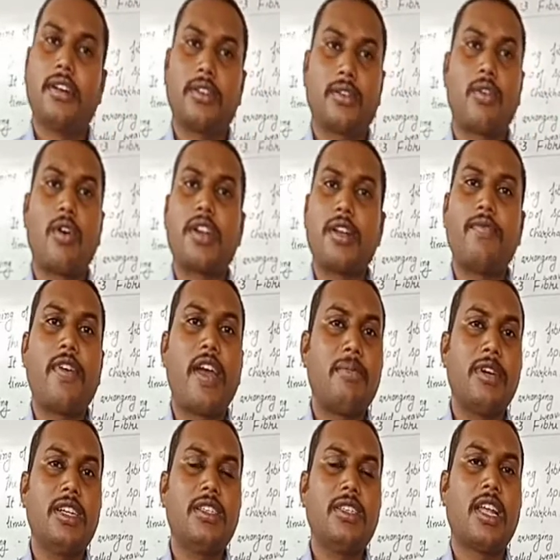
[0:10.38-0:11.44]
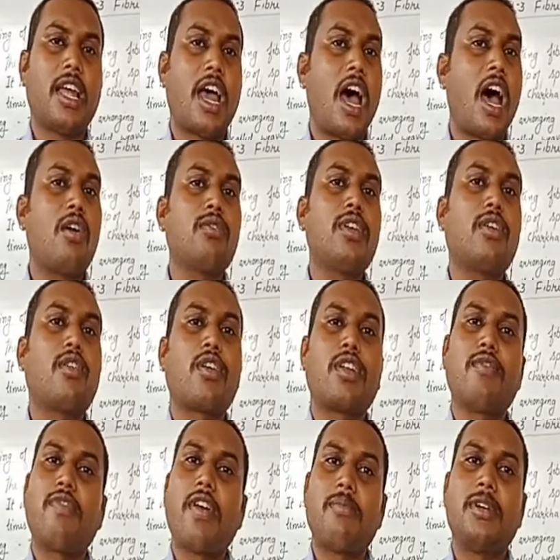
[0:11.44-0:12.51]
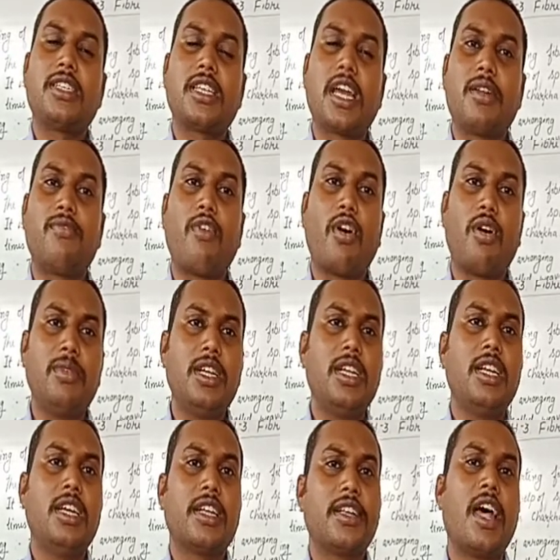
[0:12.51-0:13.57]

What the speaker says: cotton fibers, how the cotton fibers are formed.